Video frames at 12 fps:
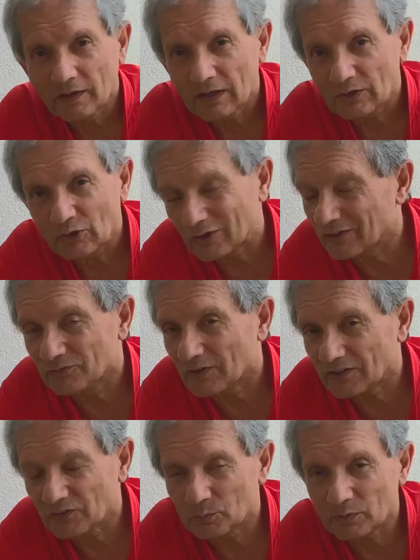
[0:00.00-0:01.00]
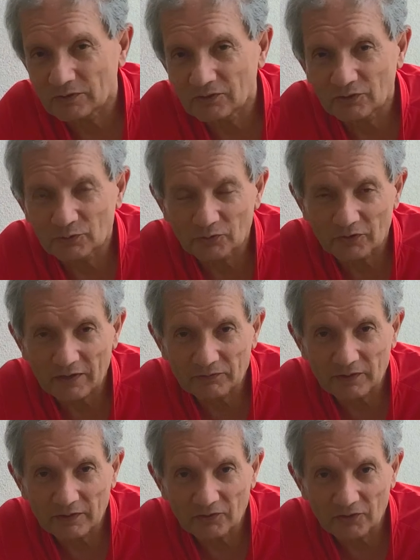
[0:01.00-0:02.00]
Not advisable to use
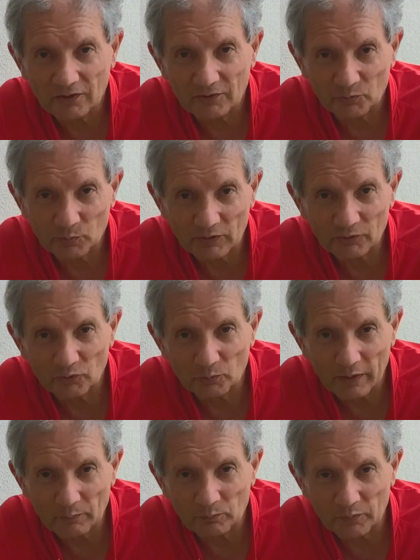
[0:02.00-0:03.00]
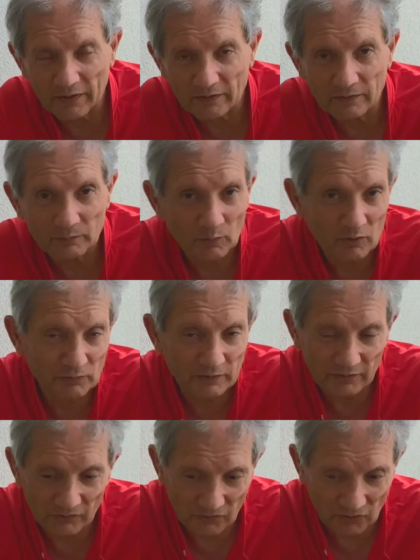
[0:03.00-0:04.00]
graphite shafts because you may break them. Often
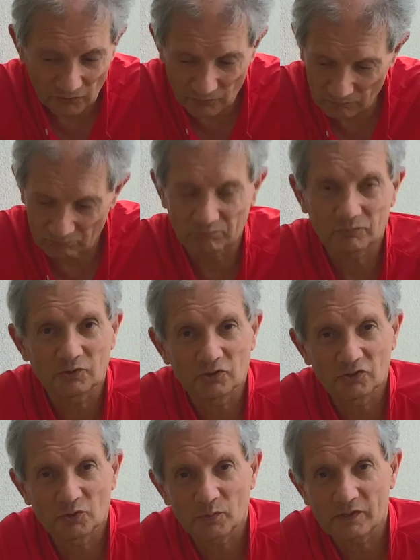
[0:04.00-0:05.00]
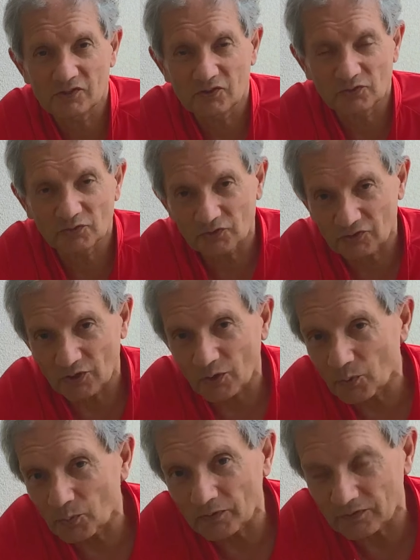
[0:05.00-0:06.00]
it's just 2 inches of
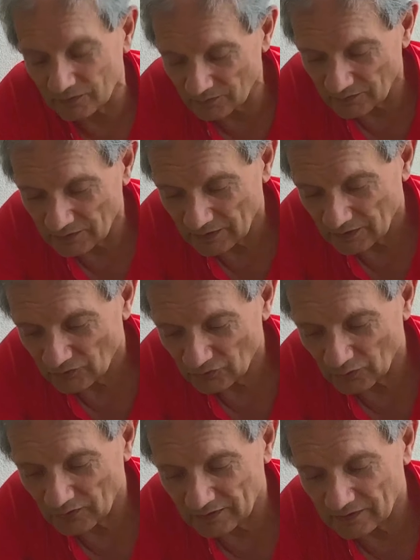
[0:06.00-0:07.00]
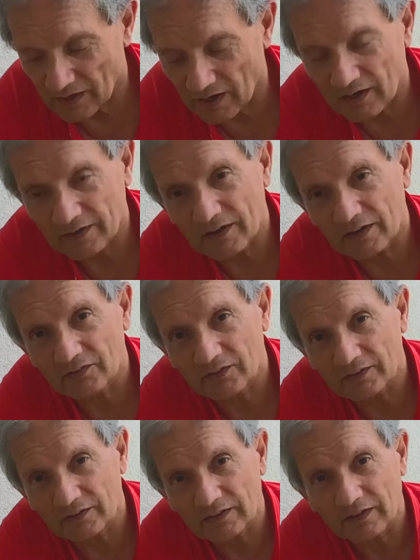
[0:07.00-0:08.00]
snow with solid hard ice
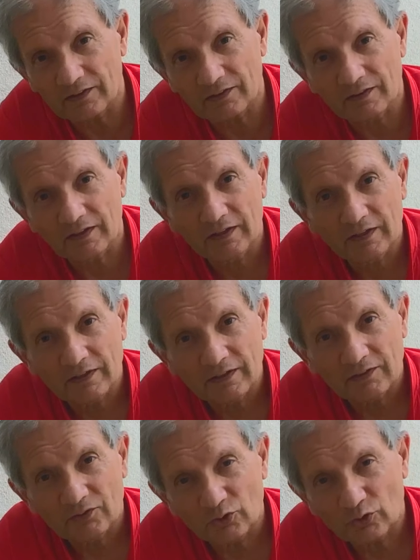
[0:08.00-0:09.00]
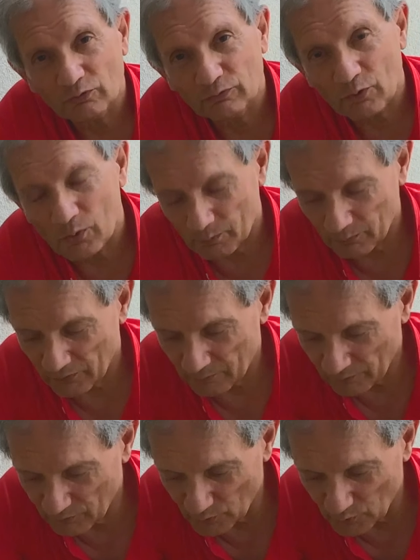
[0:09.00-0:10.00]
underneath, sort of formed from
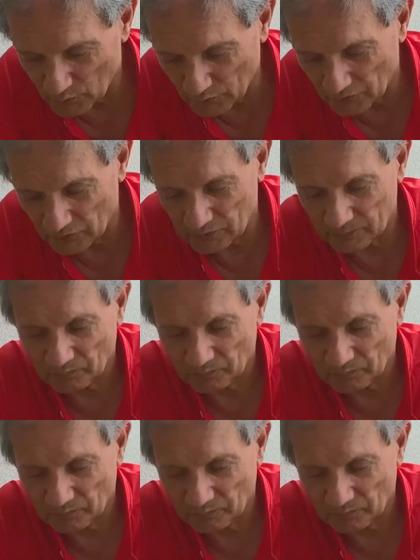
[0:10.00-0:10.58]
fjords,